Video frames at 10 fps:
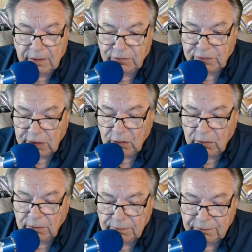
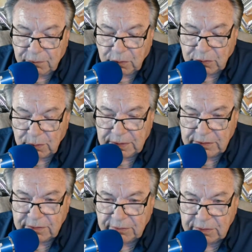steel
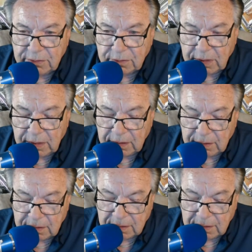427 crank,